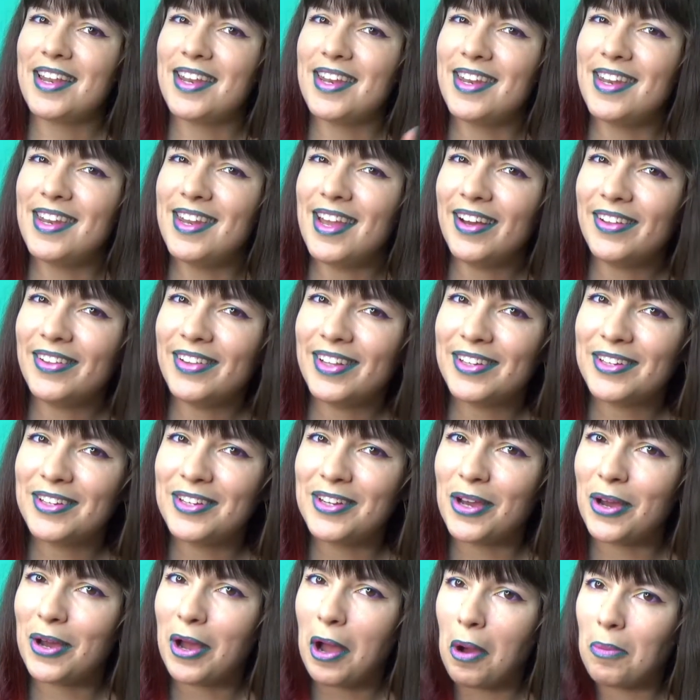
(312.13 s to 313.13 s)
Now that
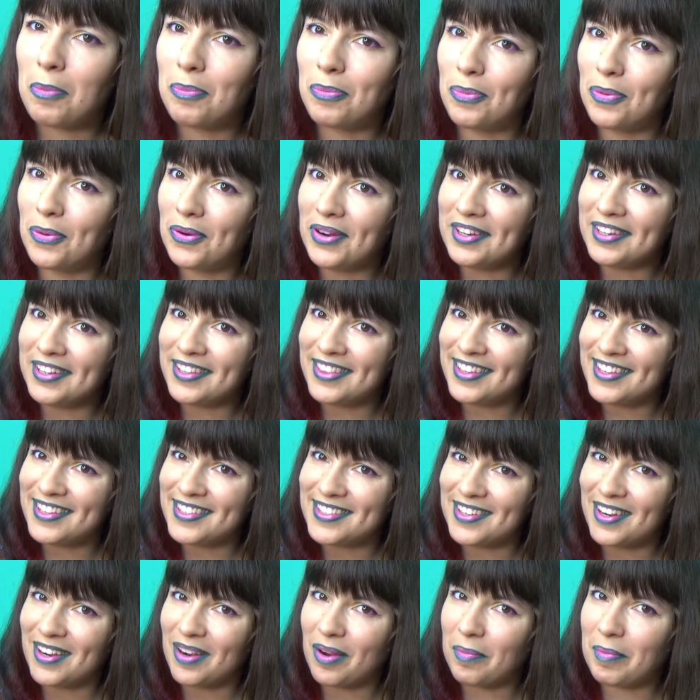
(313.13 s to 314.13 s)
you know how pretty
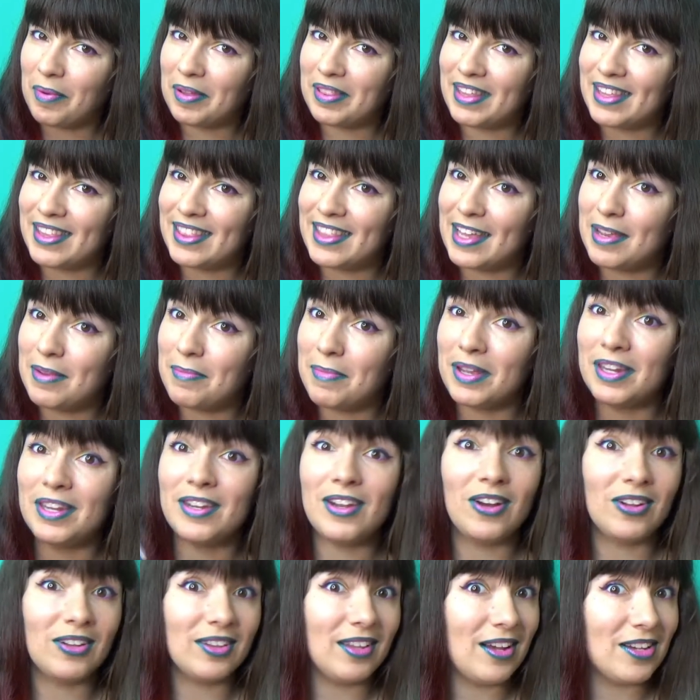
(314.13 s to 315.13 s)
these are, but that they may
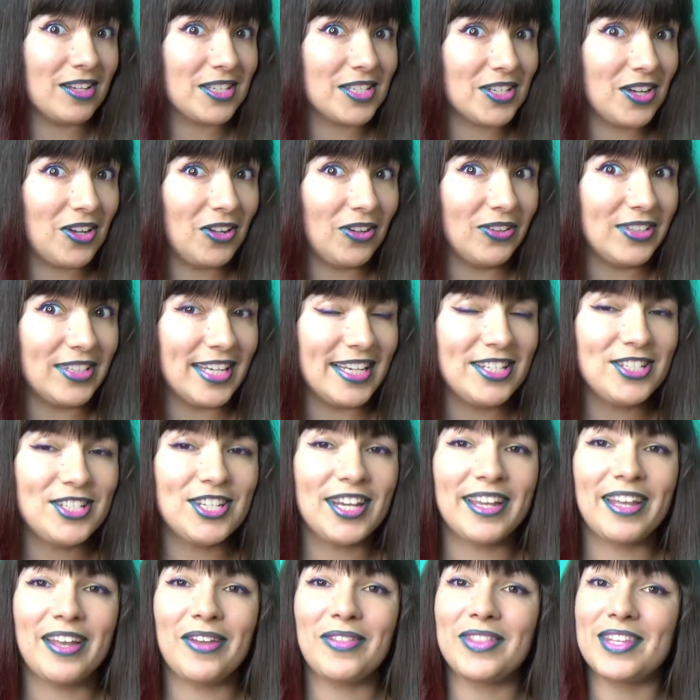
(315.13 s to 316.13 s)
not last all day,
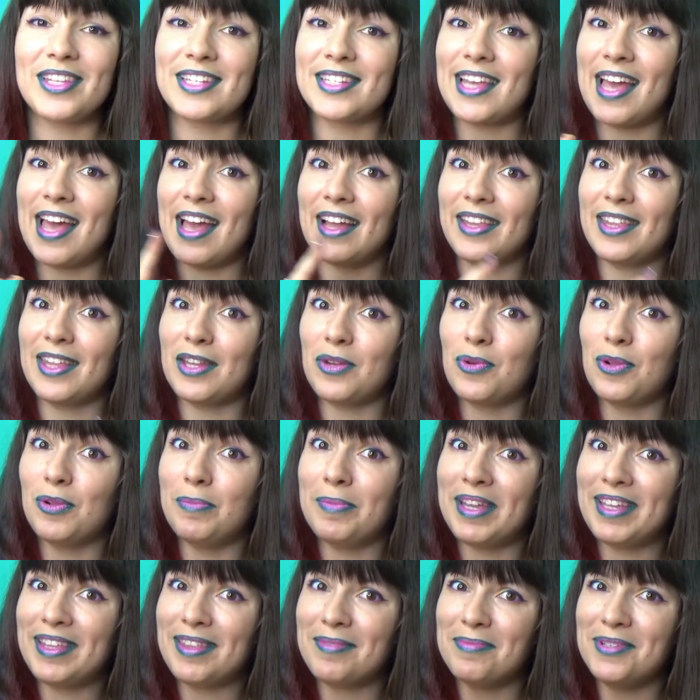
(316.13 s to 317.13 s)
check out this hack that
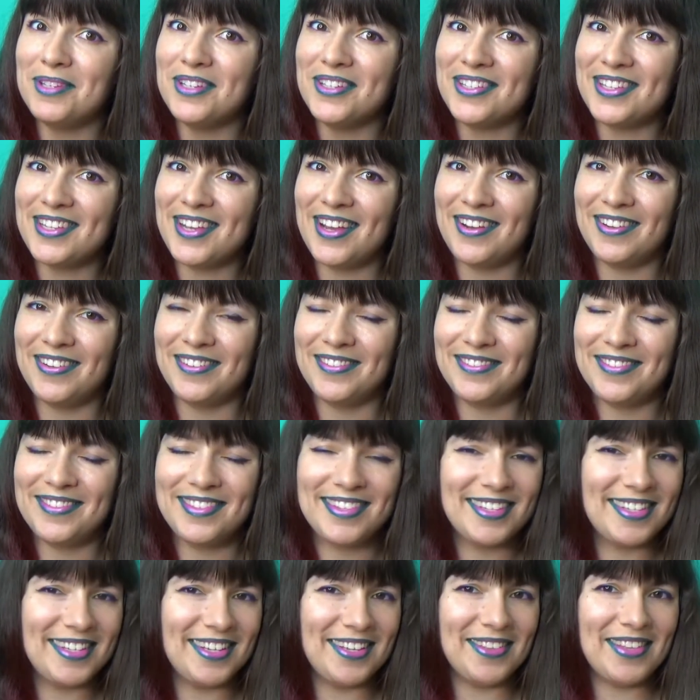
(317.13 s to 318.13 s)
will make them do so.
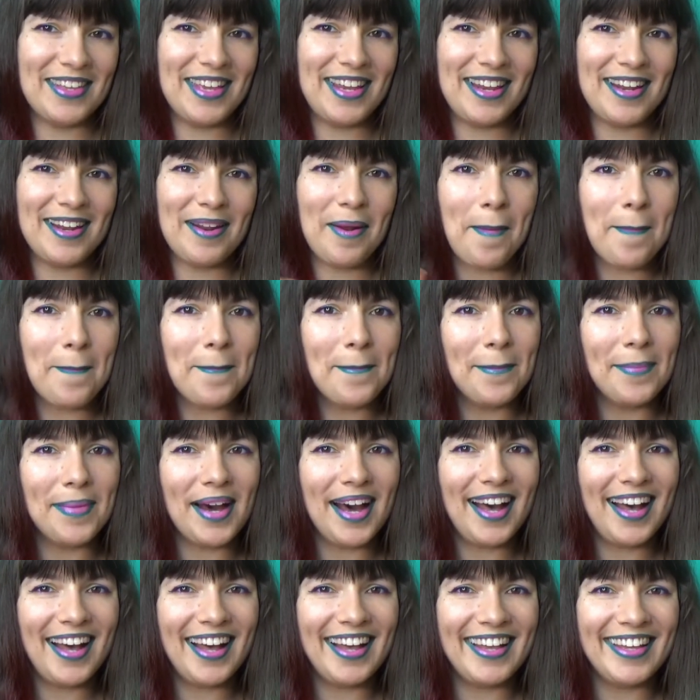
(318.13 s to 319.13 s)
See you there.
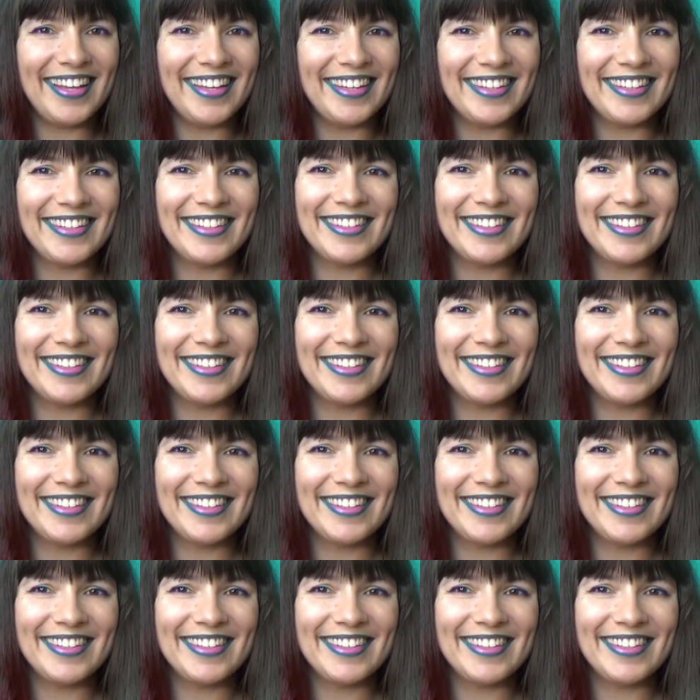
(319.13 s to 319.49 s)
Bye.